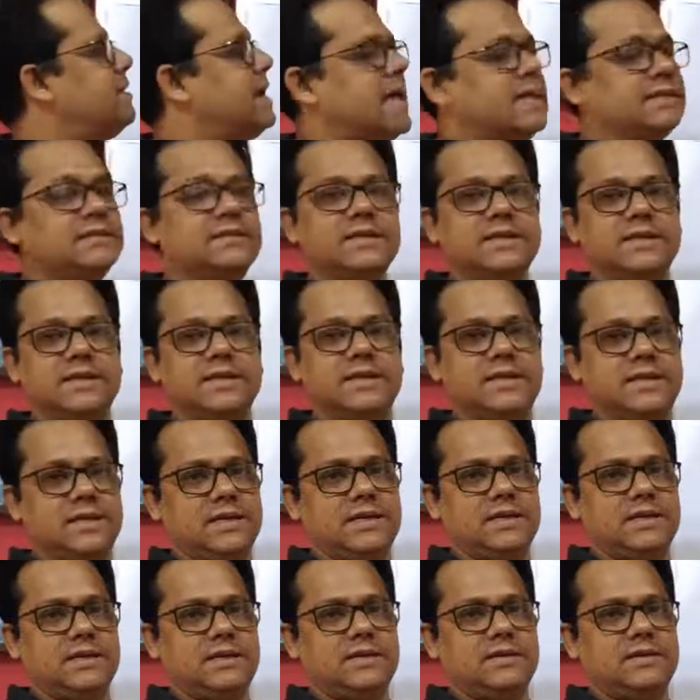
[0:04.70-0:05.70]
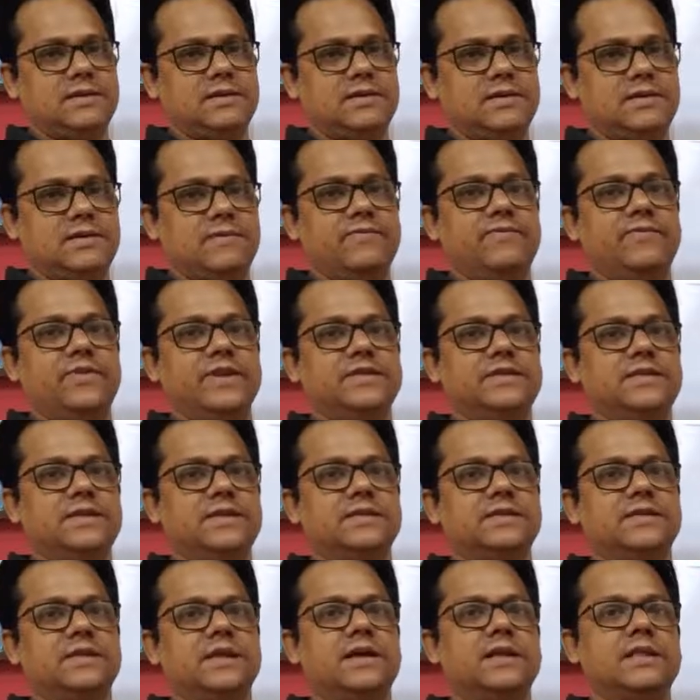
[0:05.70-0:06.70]
rancidity, which
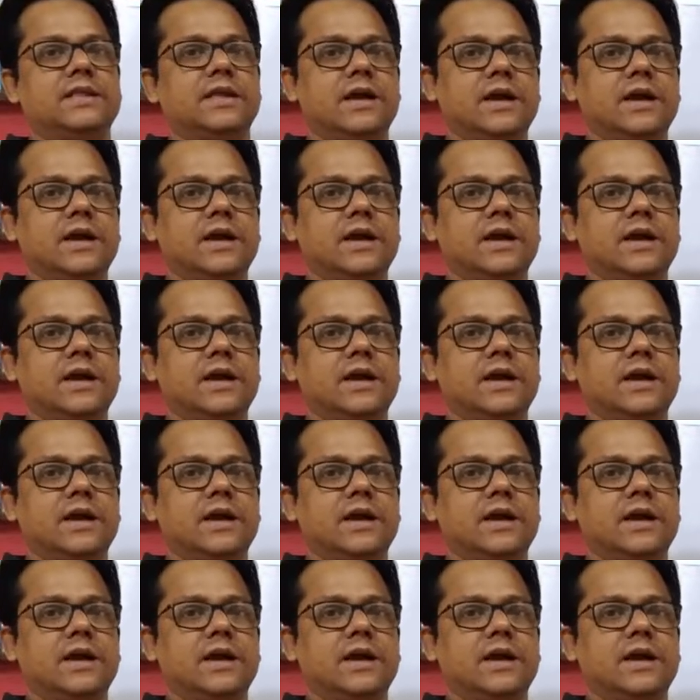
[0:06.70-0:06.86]
is